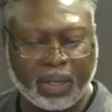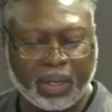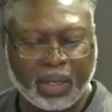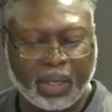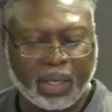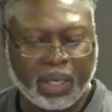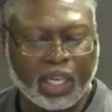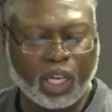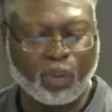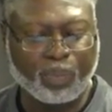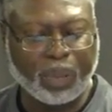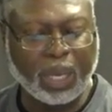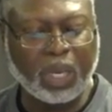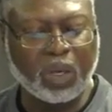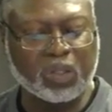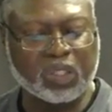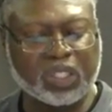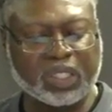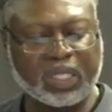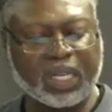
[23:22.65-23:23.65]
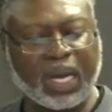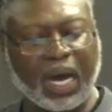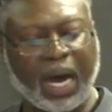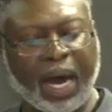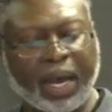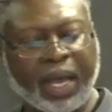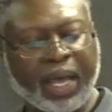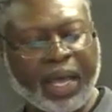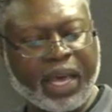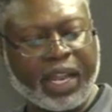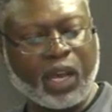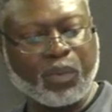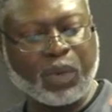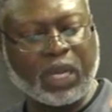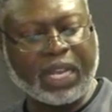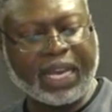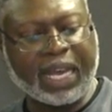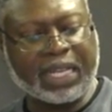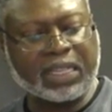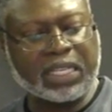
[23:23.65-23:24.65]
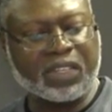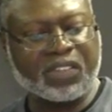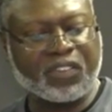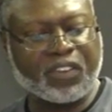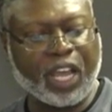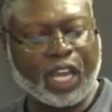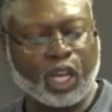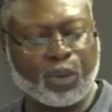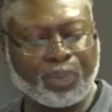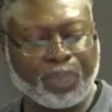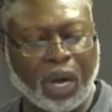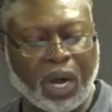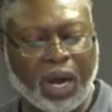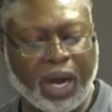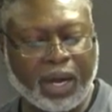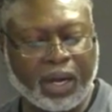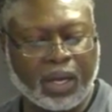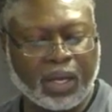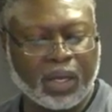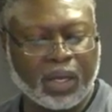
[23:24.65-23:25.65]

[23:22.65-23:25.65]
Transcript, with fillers: Right. He appeals to God. And if we look at the second part.